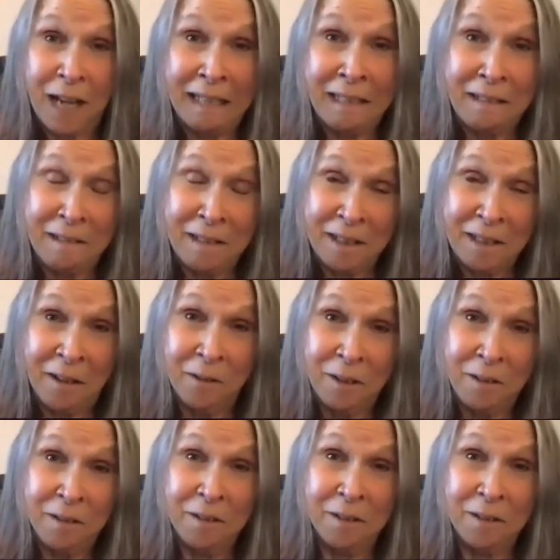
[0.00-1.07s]
I, you
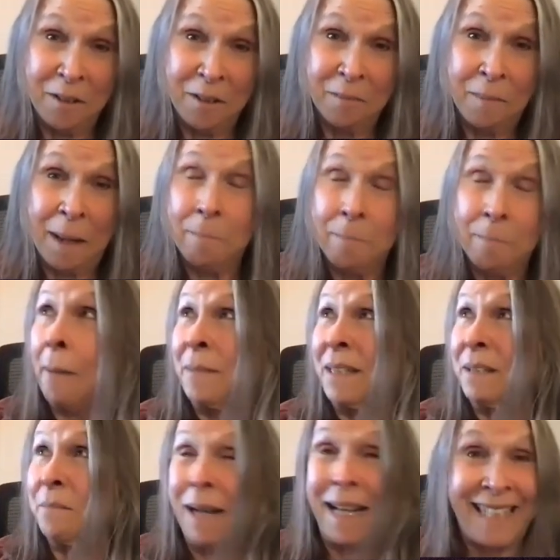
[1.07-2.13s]
know, you're my
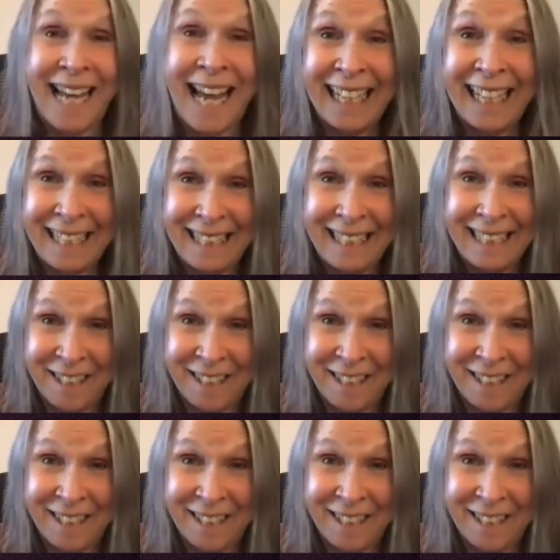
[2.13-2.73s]
mommy and my daddy